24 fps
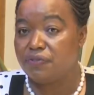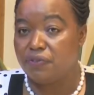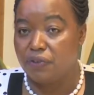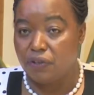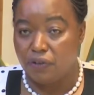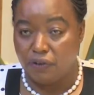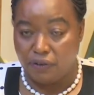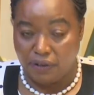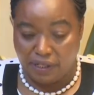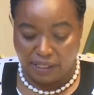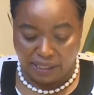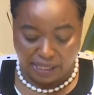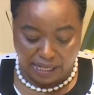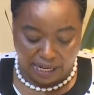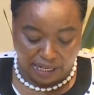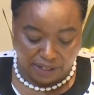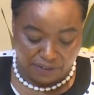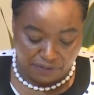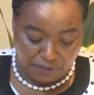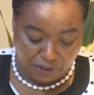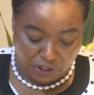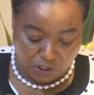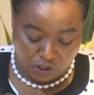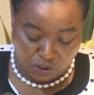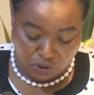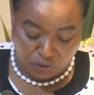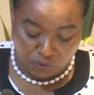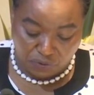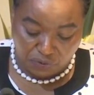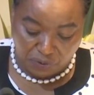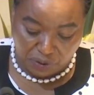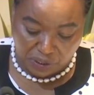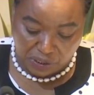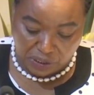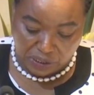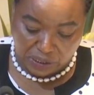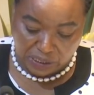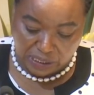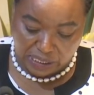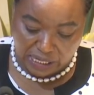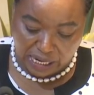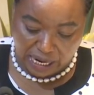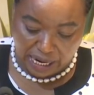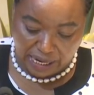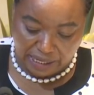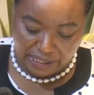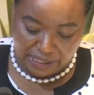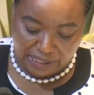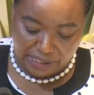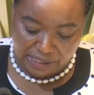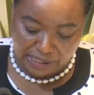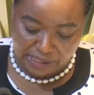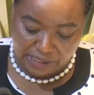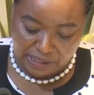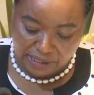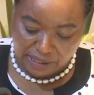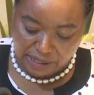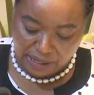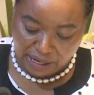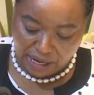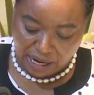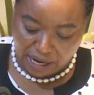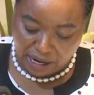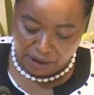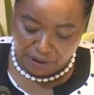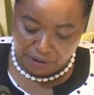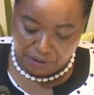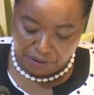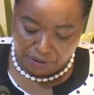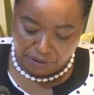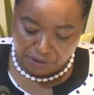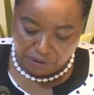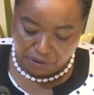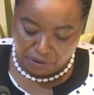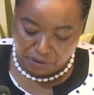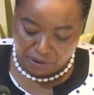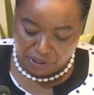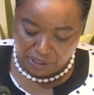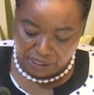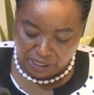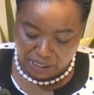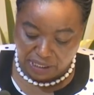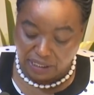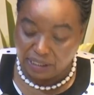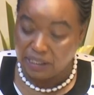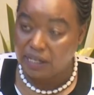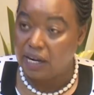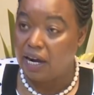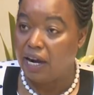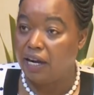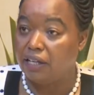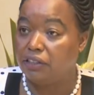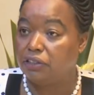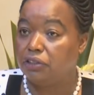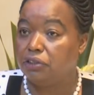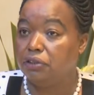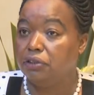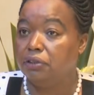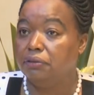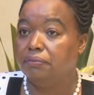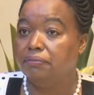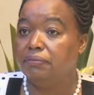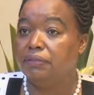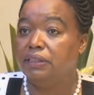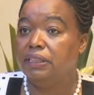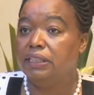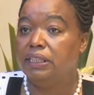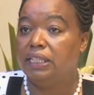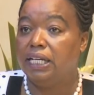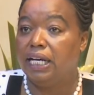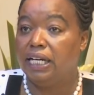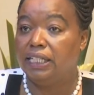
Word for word: following that face to face in Addis are ongoing in Khartoum,